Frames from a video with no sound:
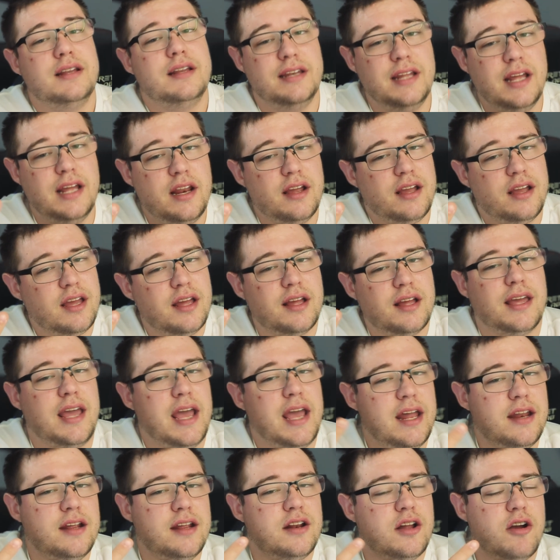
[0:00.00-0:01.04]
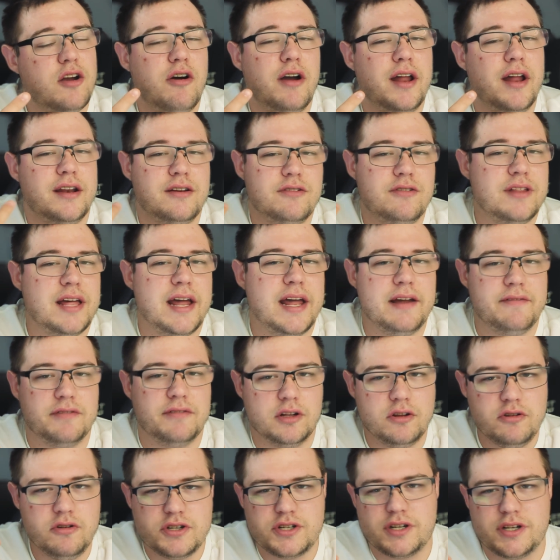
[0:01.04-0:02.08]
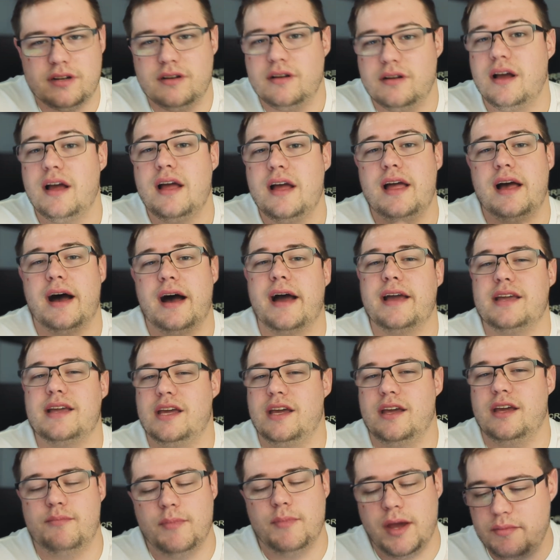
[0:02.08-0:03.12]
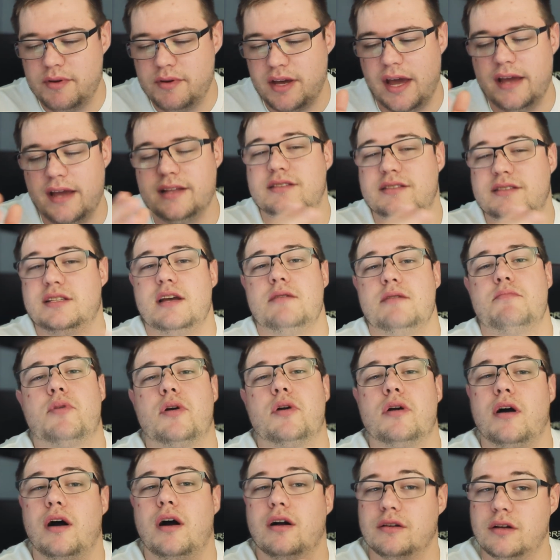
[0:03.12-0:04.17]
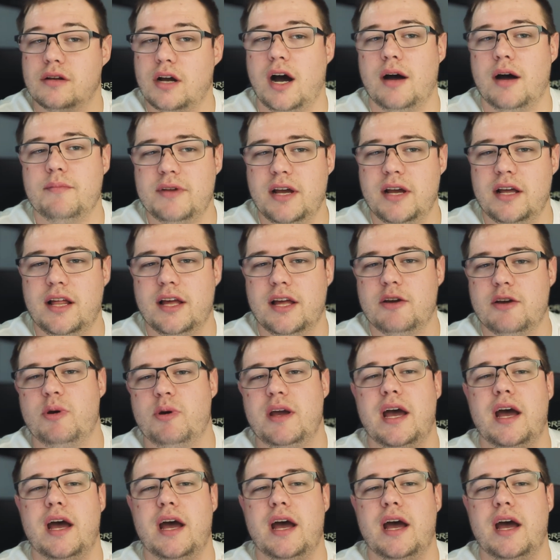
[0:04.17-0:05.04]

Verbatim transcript: need to get candy to go ahead and do that evolution, i.e. maybe a Timburr on Calm Day like we